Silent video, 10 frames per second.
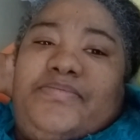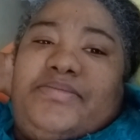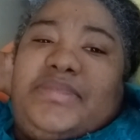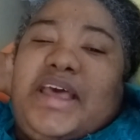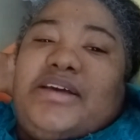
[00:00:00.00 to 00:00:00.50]

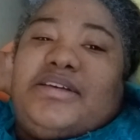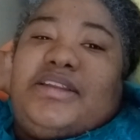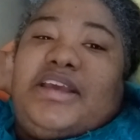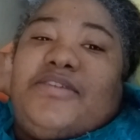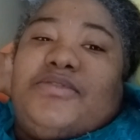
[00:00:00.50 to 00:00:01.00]
Now,
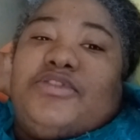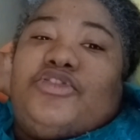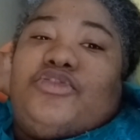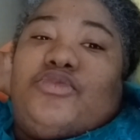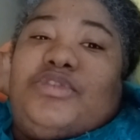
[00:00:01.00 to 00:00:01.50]
could he ever
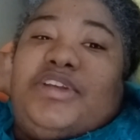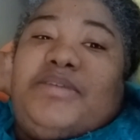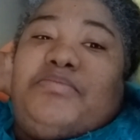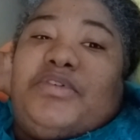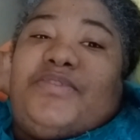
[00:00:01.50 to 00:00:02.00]

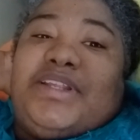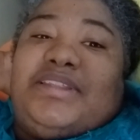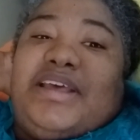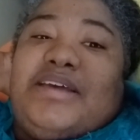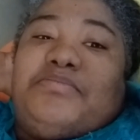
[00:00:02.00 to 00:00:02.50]
truly
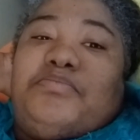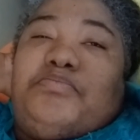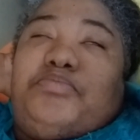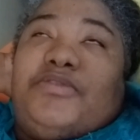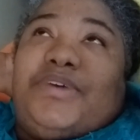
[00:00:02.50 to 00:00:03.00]
prevent that
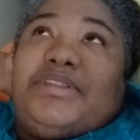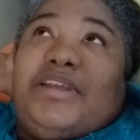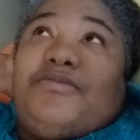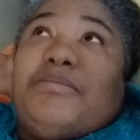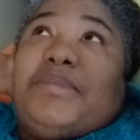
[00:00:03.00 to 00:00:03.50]

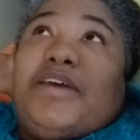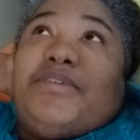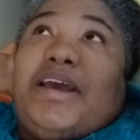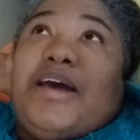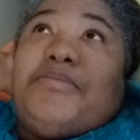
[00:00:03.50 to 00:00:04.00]
from
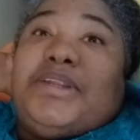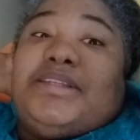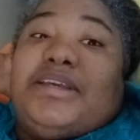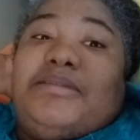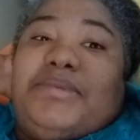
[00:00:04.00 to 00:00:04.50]
never
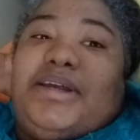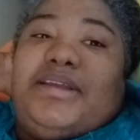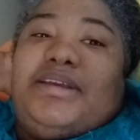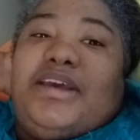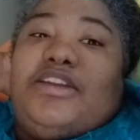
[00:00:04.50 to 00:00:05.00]
happening to
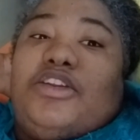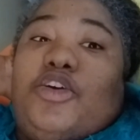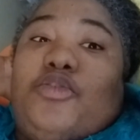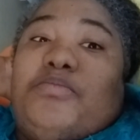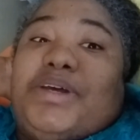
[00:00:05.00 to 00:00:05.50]
anybody again?
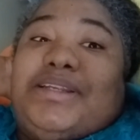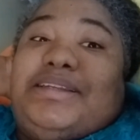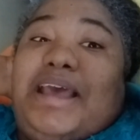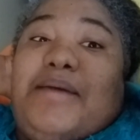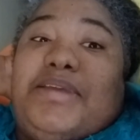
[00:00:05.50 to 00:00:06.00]
No,
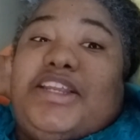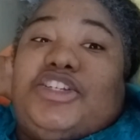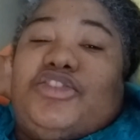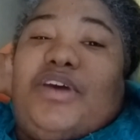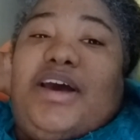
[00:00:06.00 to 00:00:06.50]
but damn it,
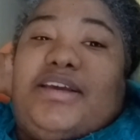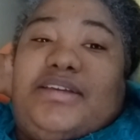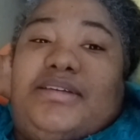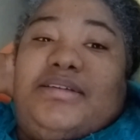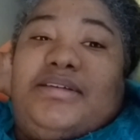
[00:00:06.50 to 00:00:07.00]
he's trying.